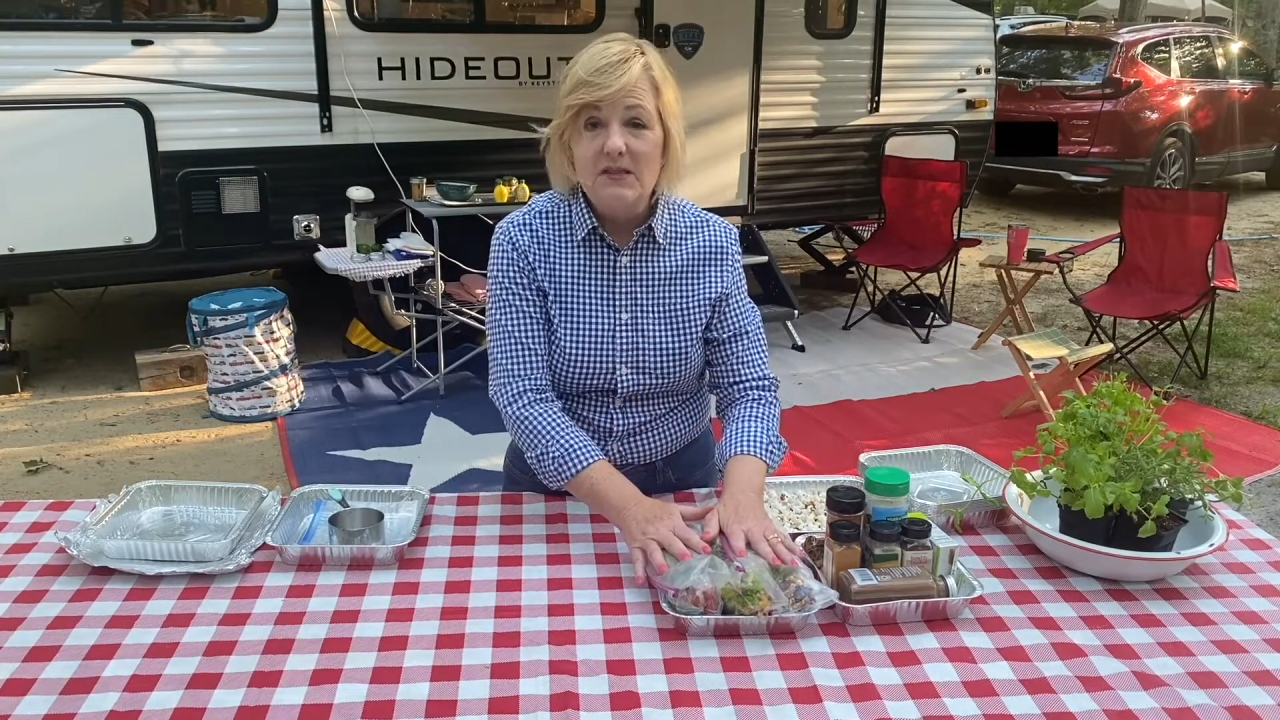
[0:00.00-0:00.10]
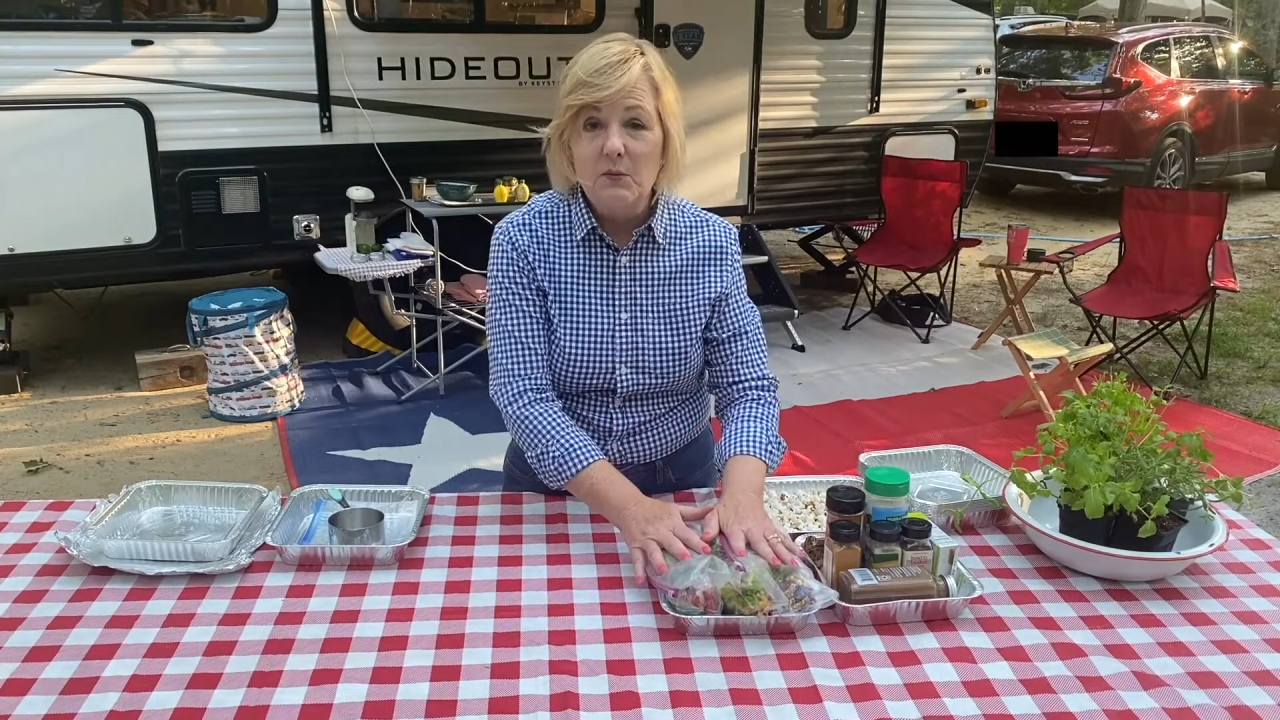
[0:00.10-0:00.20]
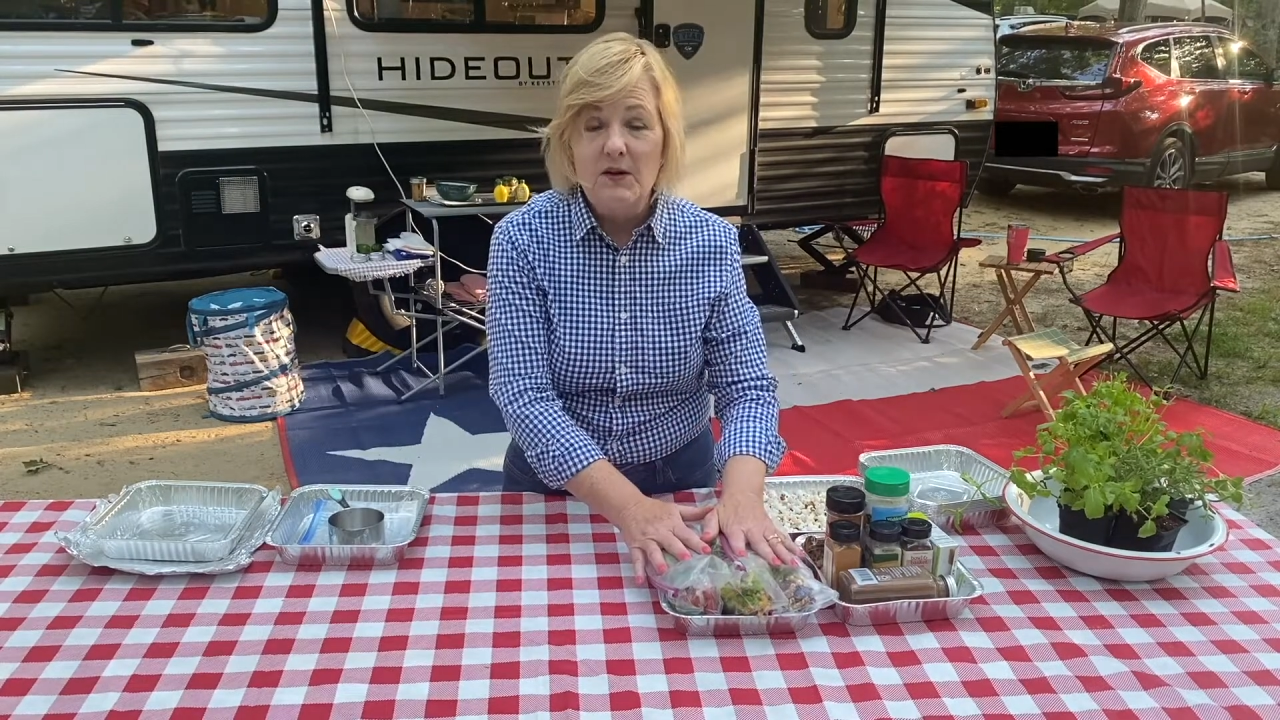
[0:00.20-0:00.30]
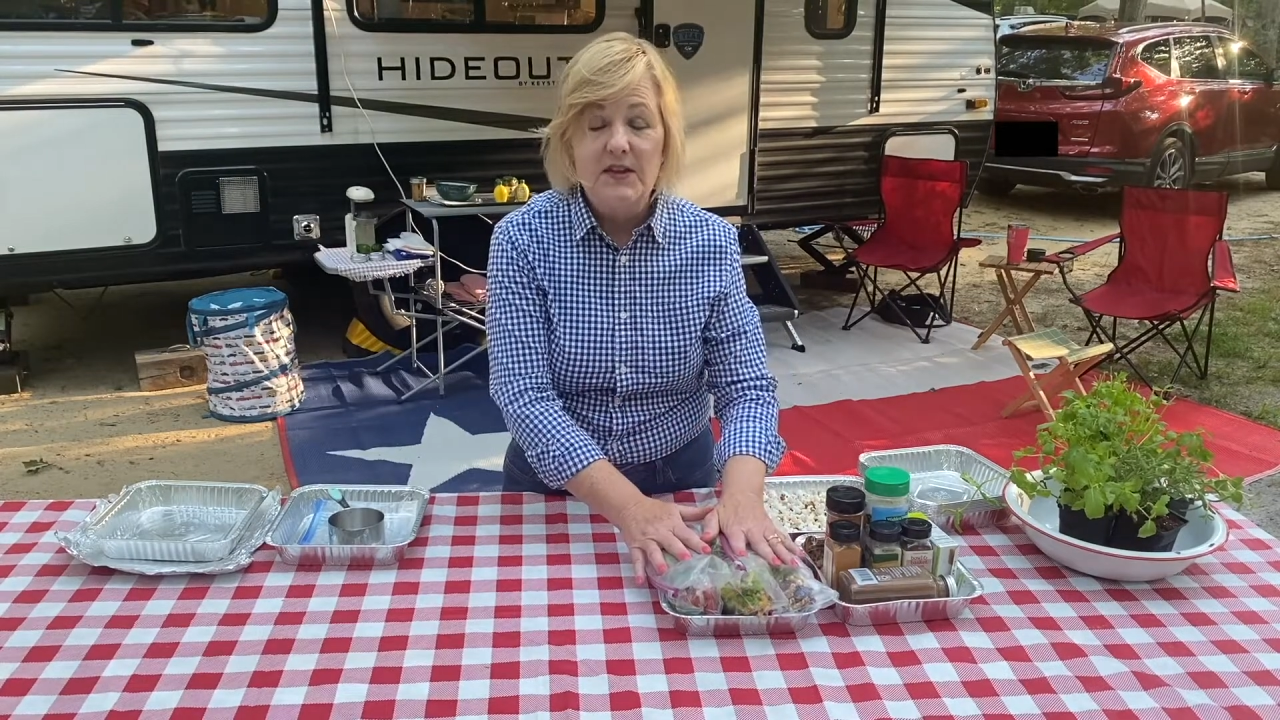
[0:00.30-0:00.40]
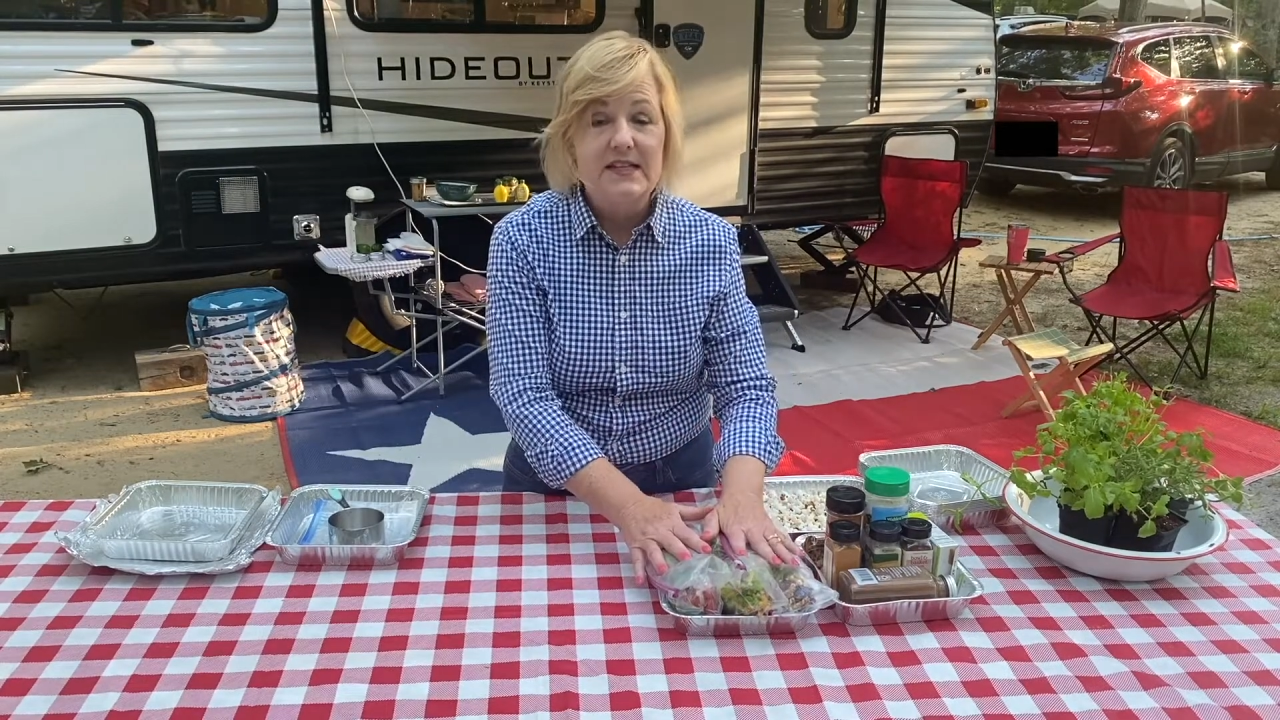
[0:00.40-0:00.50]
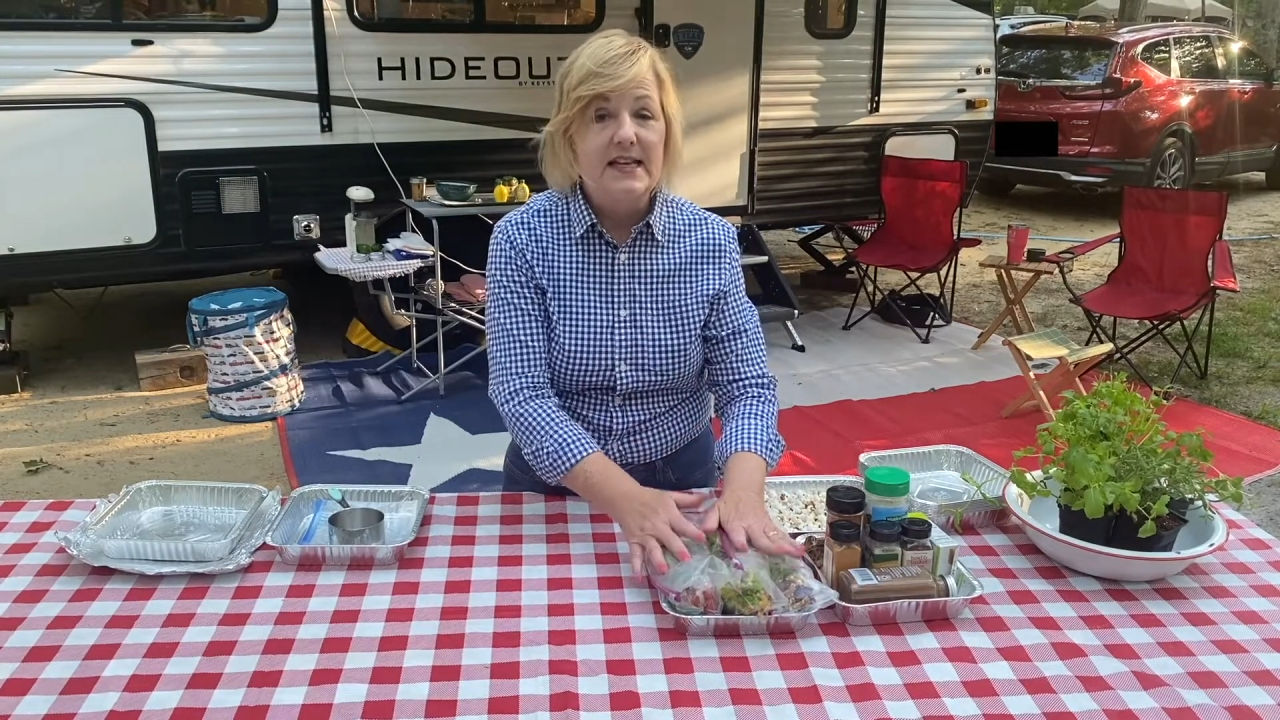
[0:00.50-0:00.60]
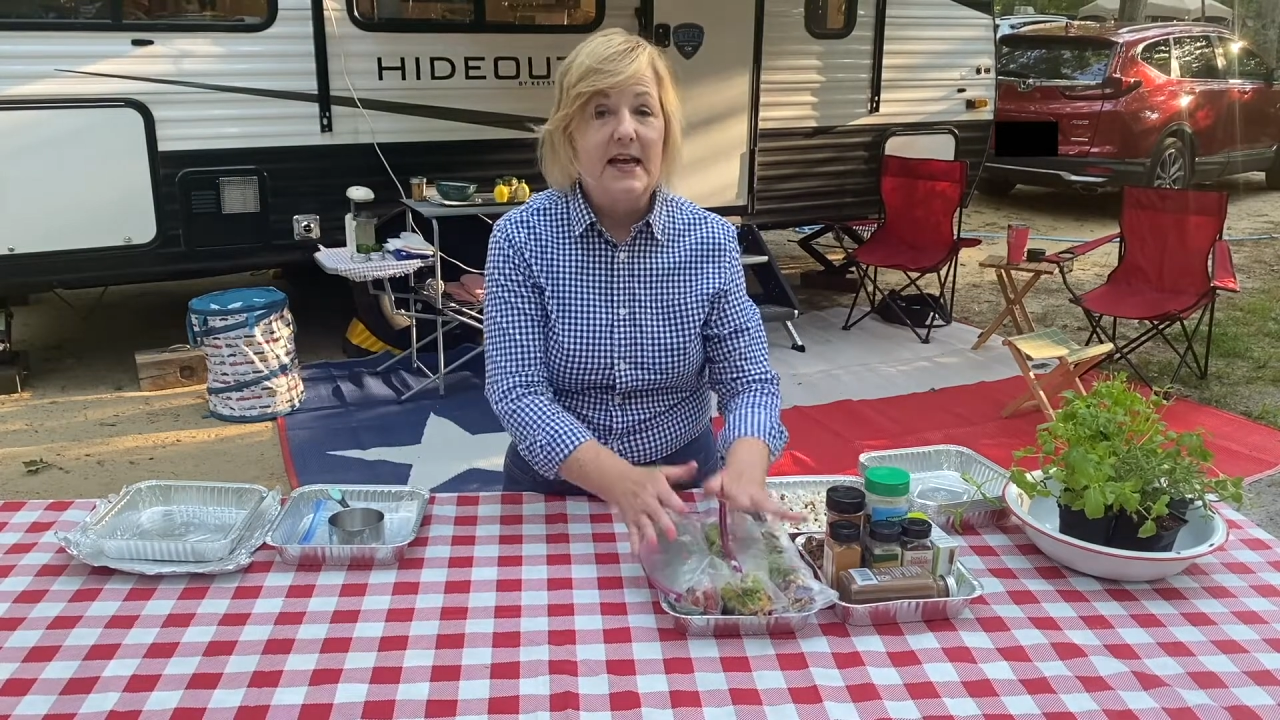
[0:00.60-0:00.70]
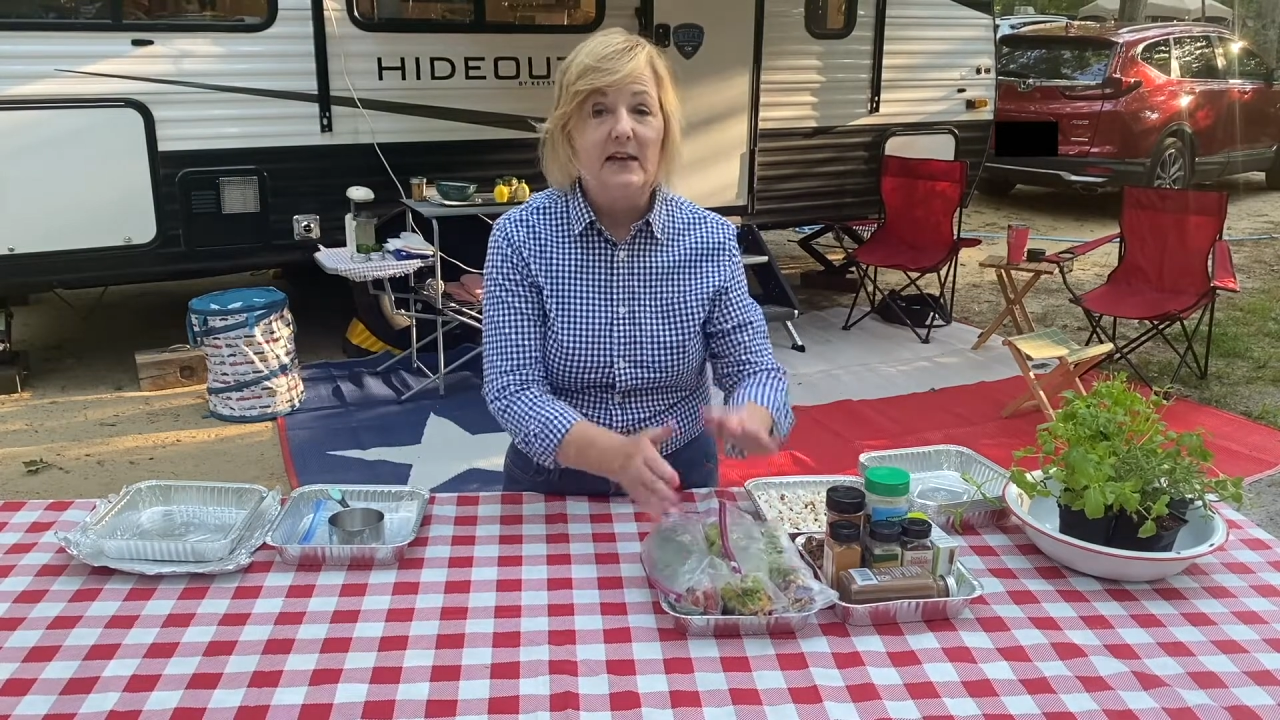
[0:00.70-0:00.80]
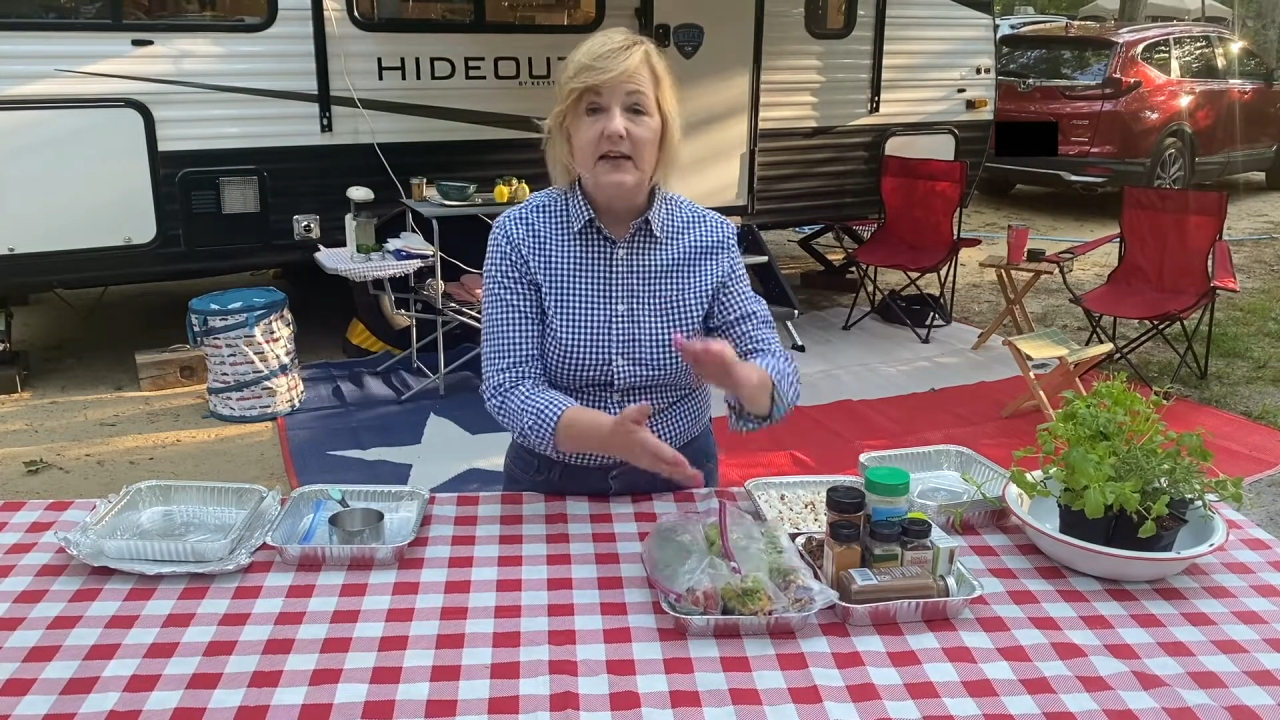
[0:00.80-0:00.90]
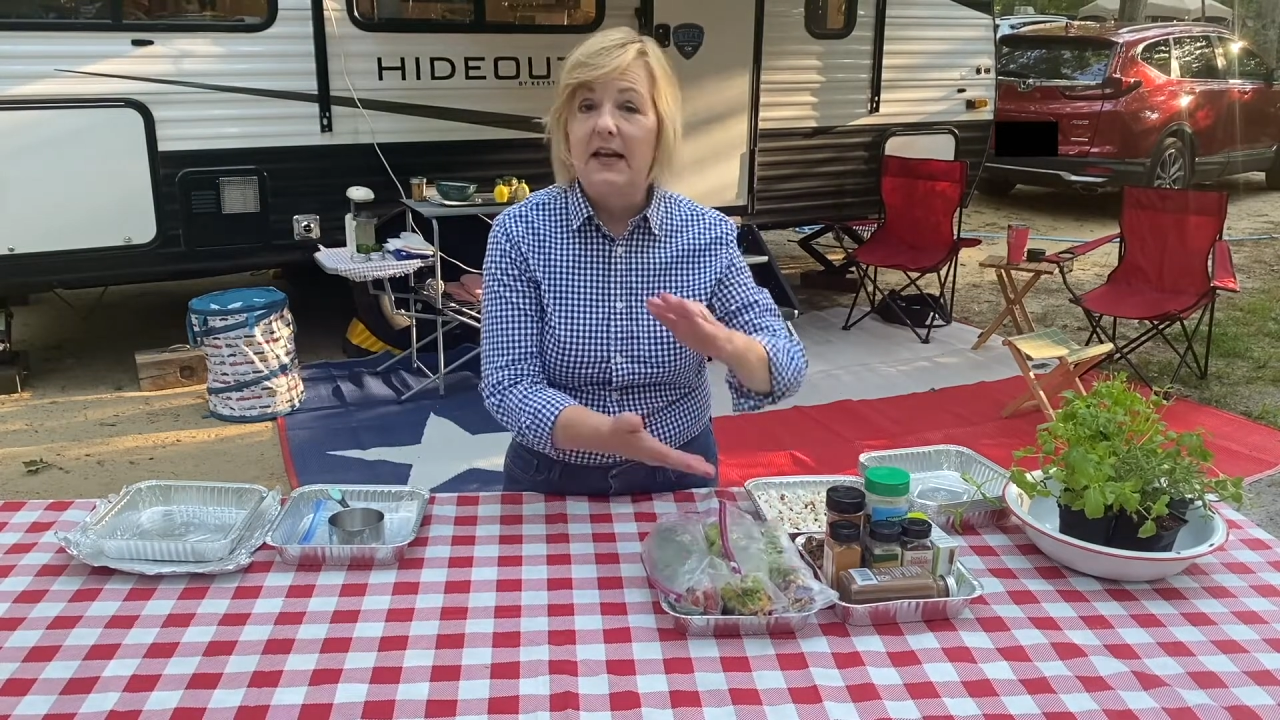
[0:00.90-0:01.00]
worth of salad